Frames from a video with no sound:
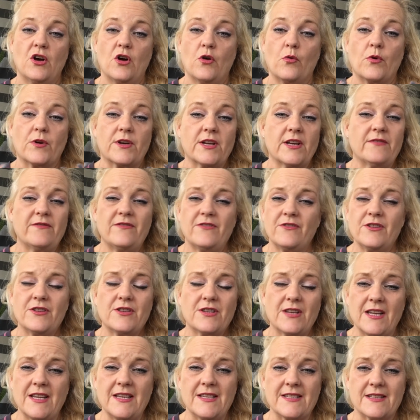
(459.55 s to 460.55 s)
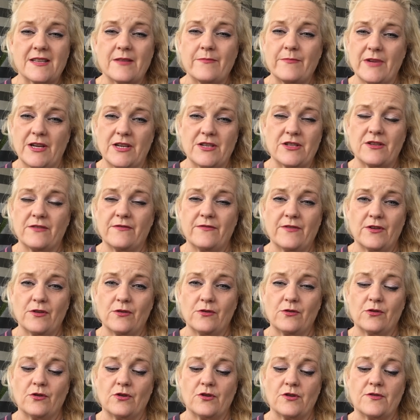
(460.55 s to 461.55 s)
whatever it is that makes you feel
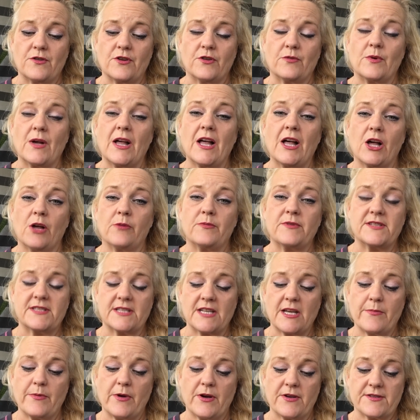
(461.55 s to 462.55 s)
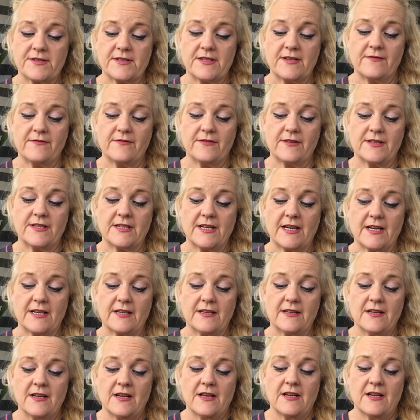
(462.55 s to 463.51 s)
good, that will help you stay positive for the day.